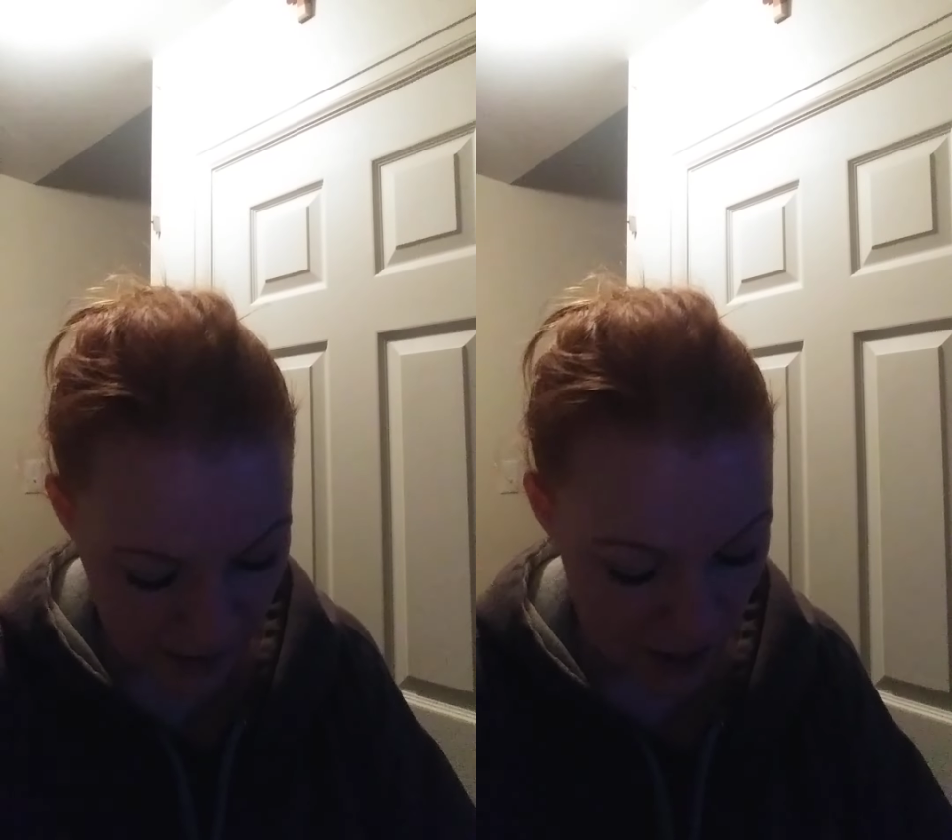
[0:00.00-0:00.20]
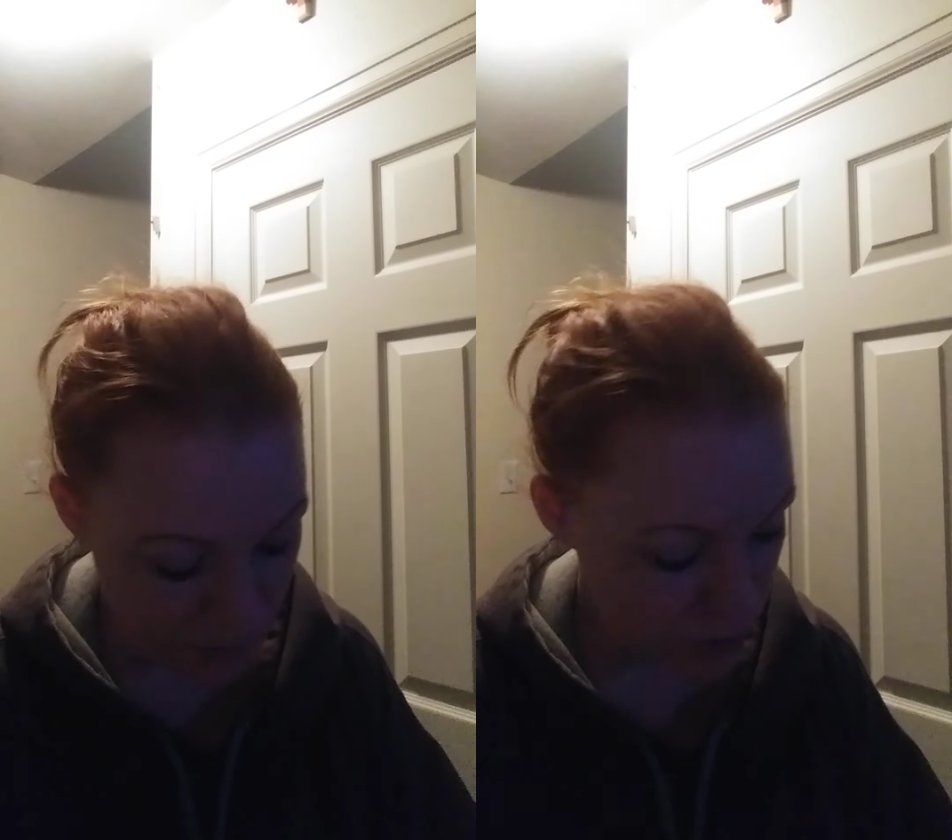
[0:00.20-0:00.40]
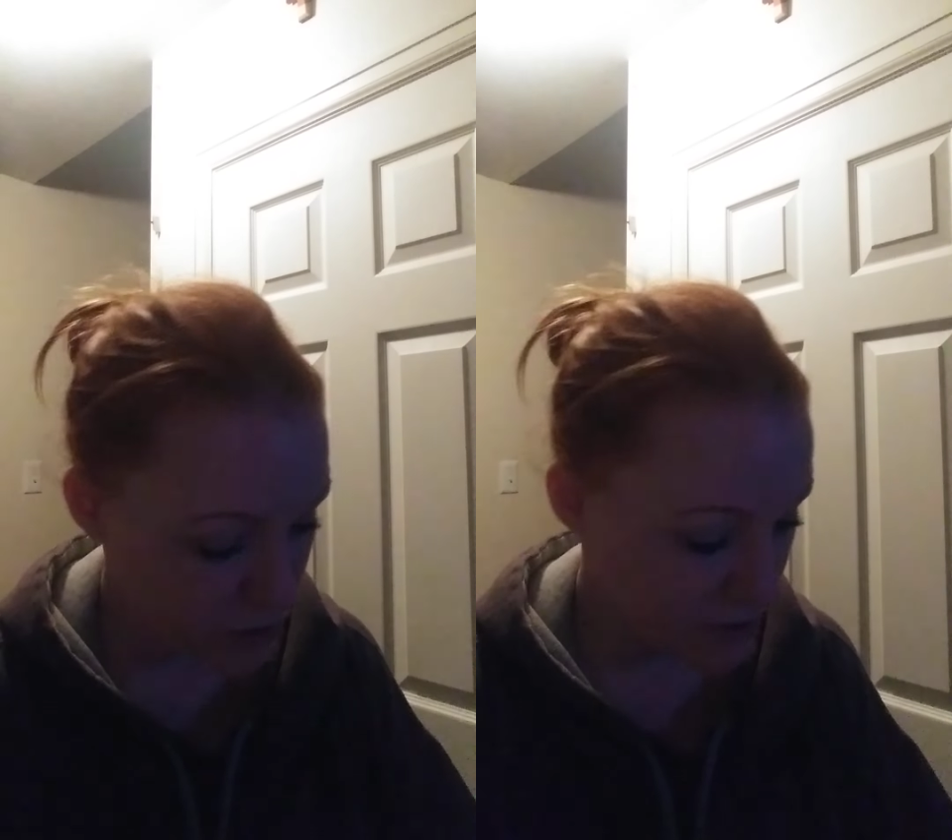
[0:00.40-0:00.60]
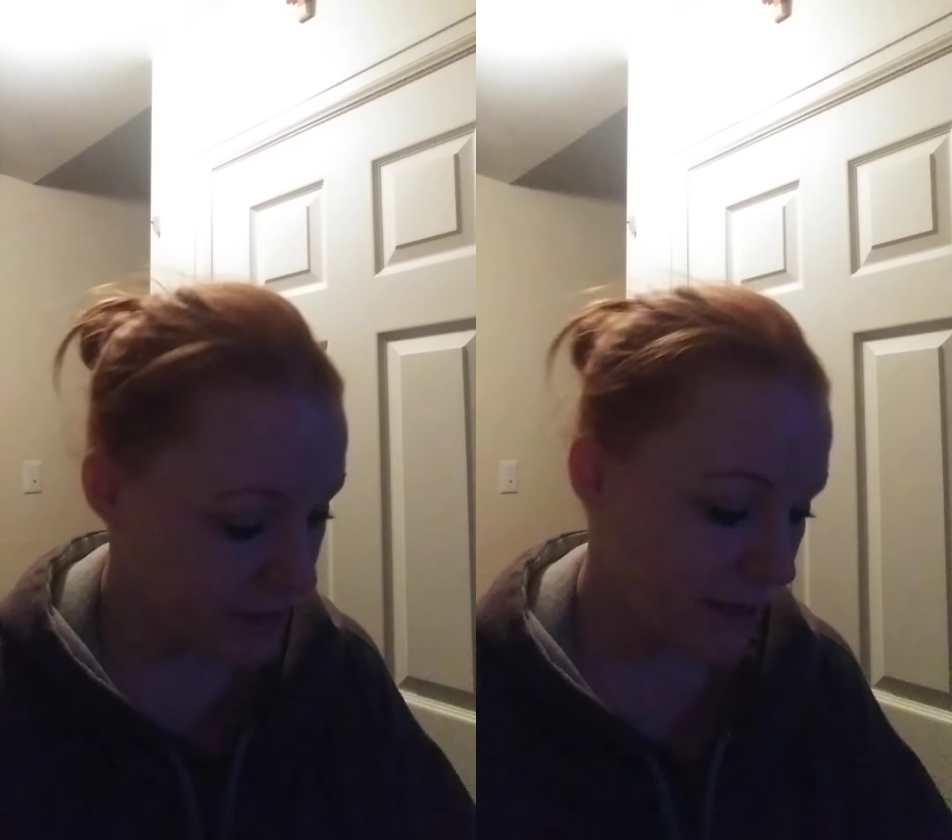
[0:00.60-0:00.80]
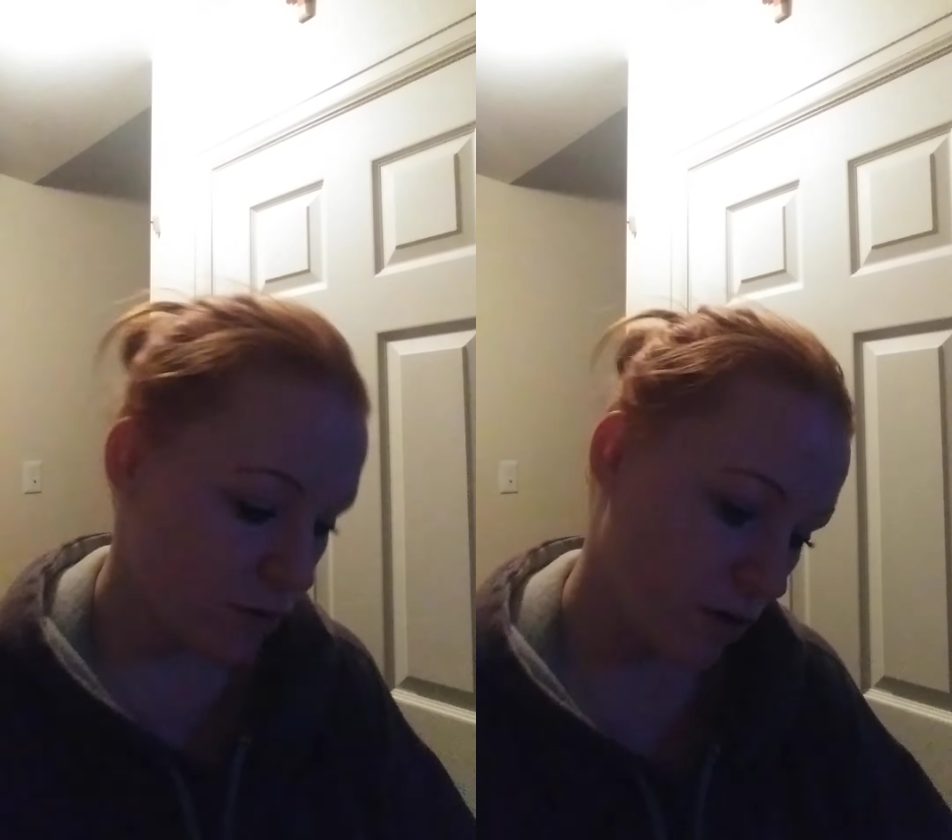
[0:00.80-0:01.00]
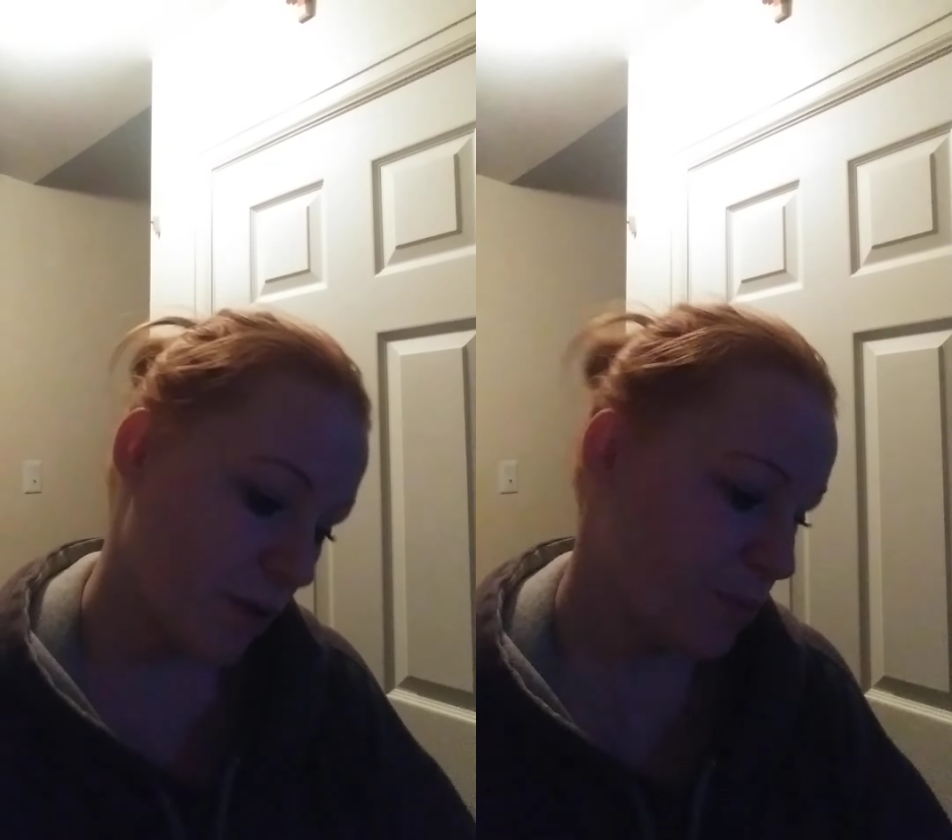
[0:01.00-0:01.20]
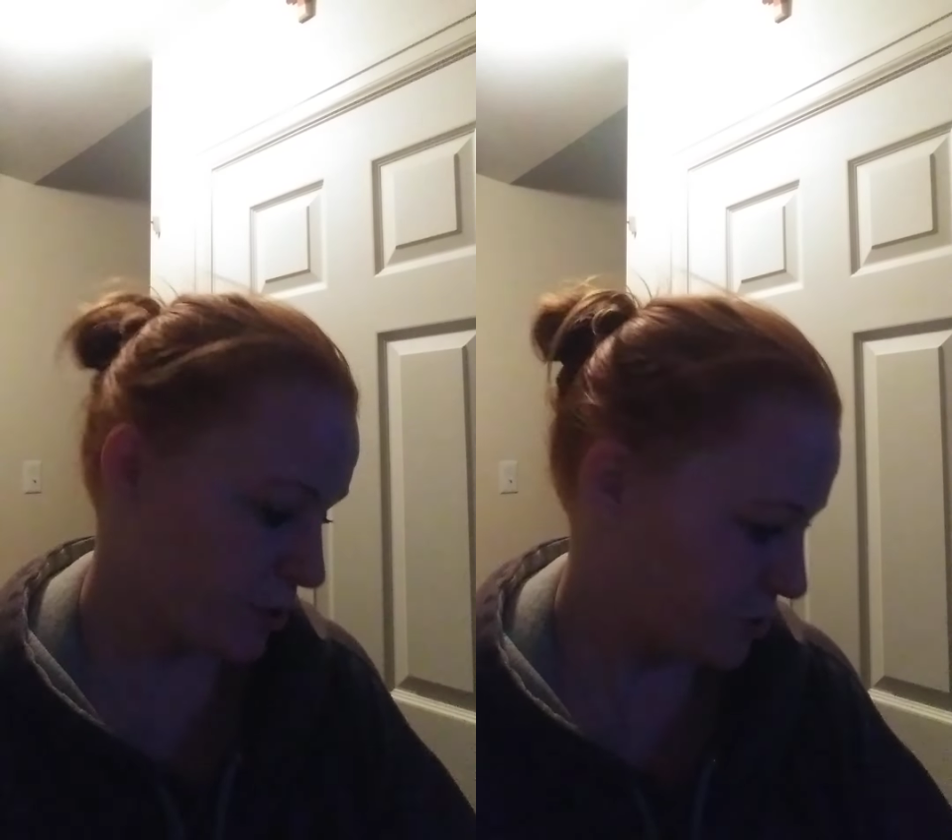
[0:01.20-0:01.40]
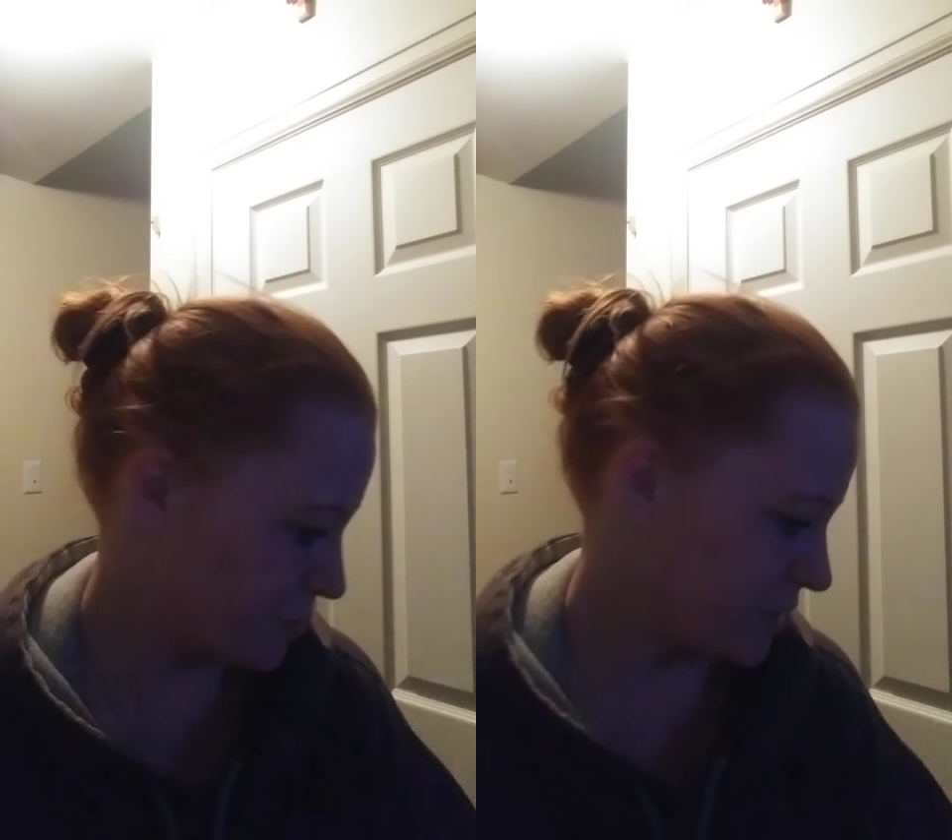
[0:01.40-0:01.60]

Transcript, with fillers: Yeah, I'm using nail clippers